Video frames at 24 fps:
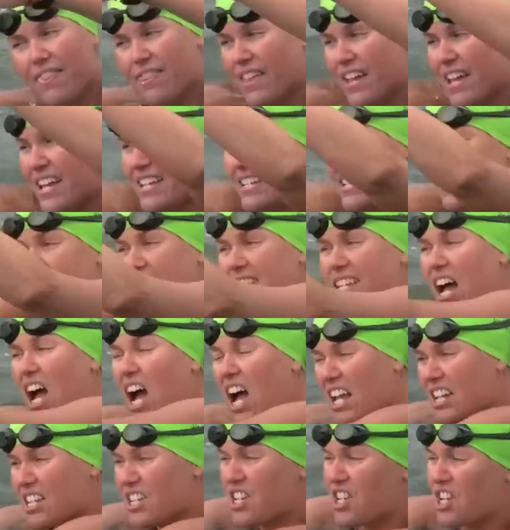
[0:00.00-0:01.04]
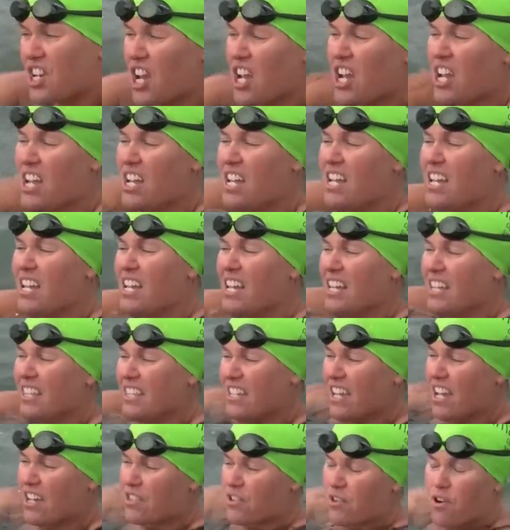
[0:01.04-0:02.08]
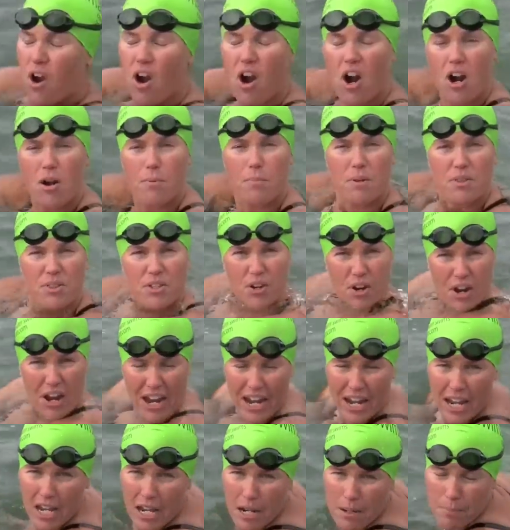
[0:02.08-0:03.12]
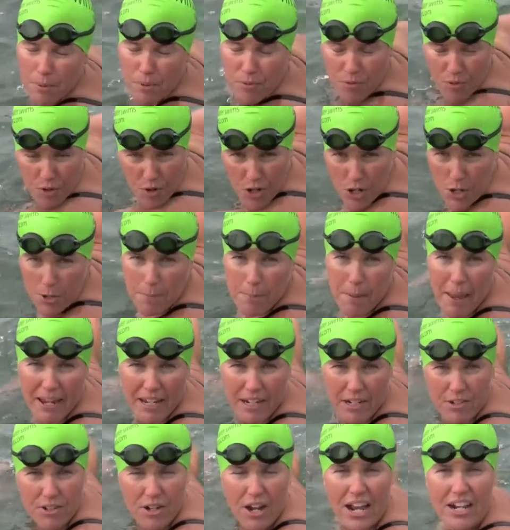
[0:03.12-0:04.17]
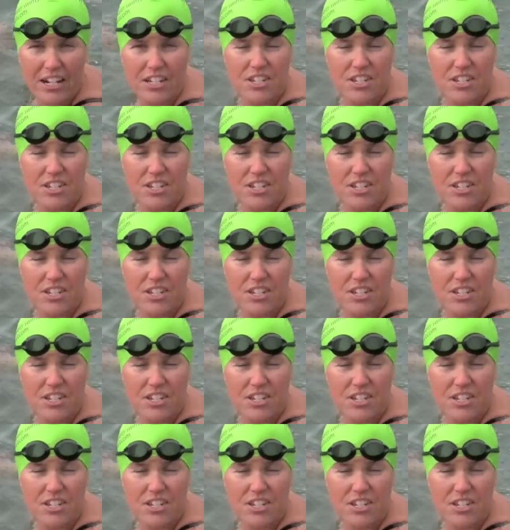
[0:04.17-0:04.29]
and then touch the other arm with your hand before you make your